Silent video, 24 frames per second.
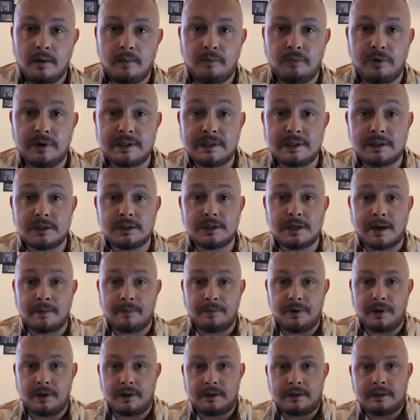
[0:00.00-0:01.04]
British
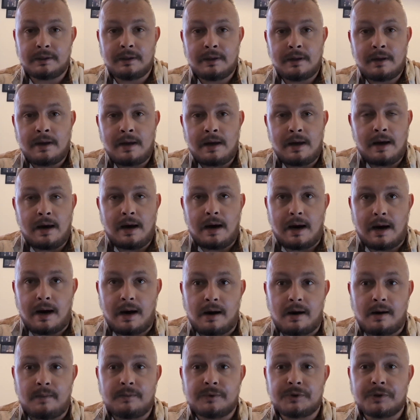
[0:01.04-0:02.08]
champion.
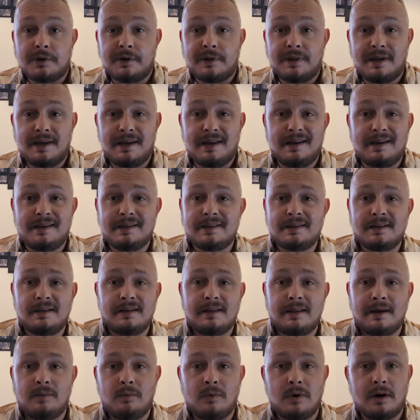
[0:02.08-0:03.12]
So I think
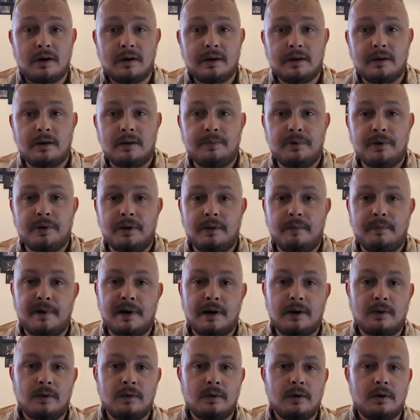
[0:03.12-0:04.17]
initially they weren't going to put the
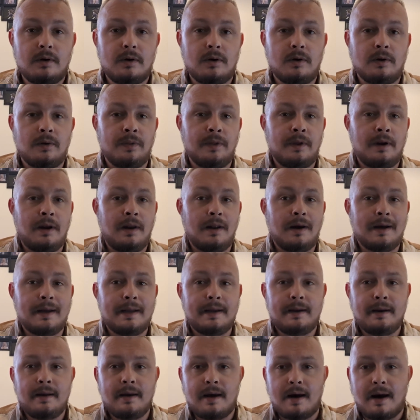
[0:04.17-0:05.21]
belt on the
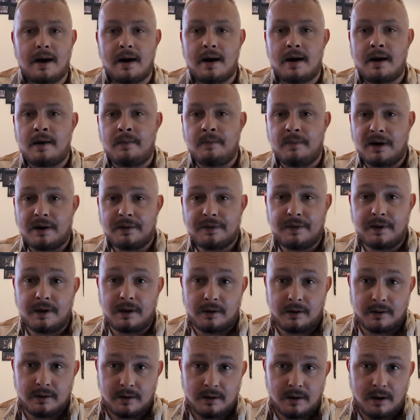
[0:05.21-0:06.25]
line, but I
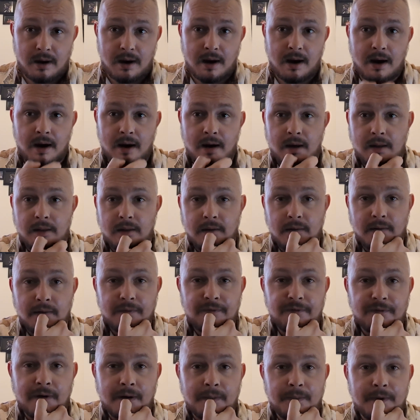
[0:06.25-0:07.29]
think
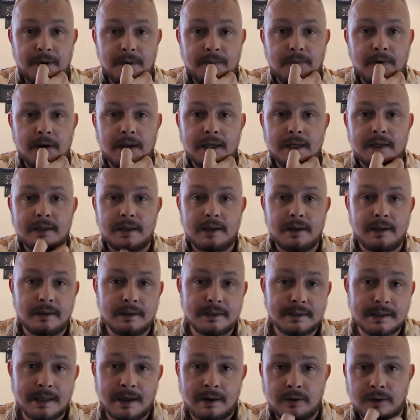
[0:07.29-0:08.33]
the fine people
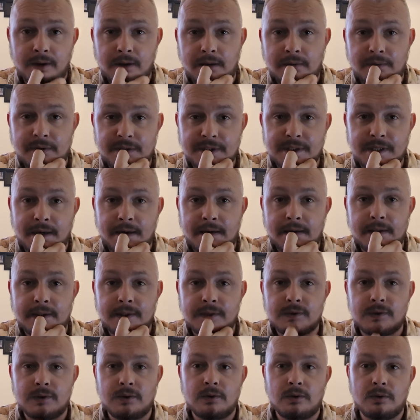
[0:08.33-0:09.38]
in Saudi have decided
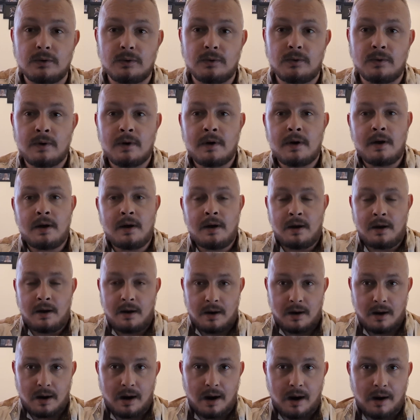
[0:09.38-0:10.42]
to
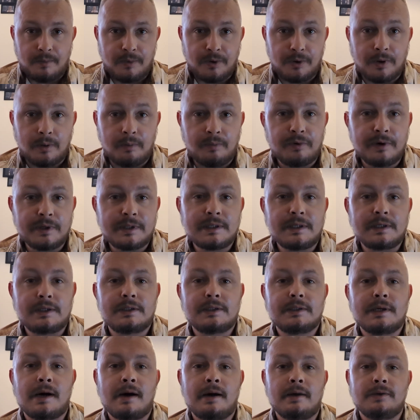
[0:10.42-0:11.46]
put the
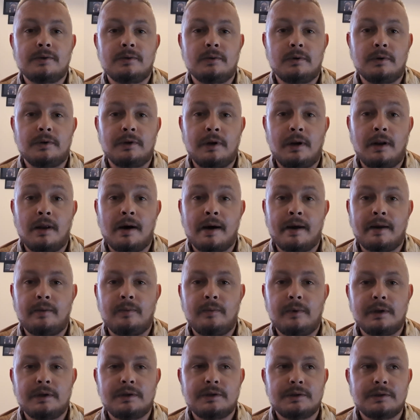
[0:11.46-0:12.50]
British title on the line,
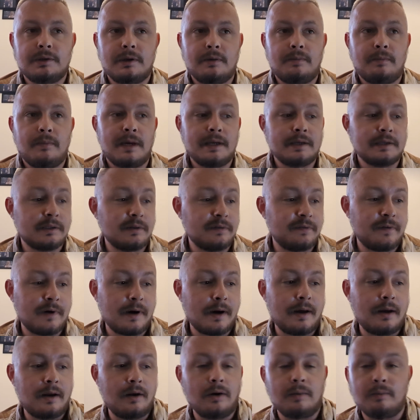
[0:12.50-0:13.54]
which makes the
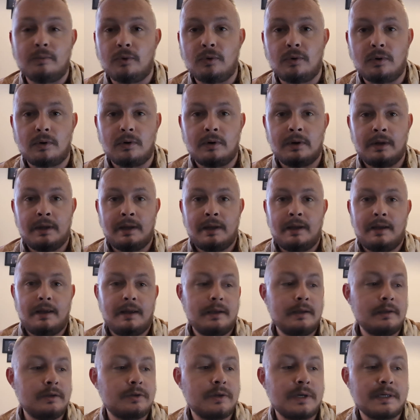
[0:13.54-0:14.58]
fight a lot more
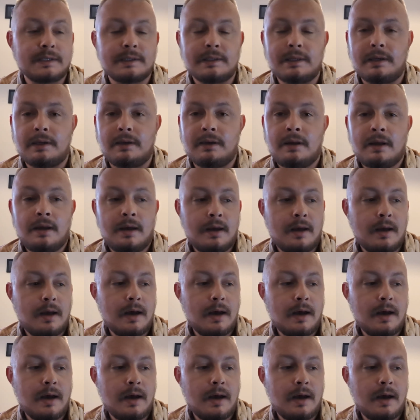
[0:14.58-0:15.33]
interesting.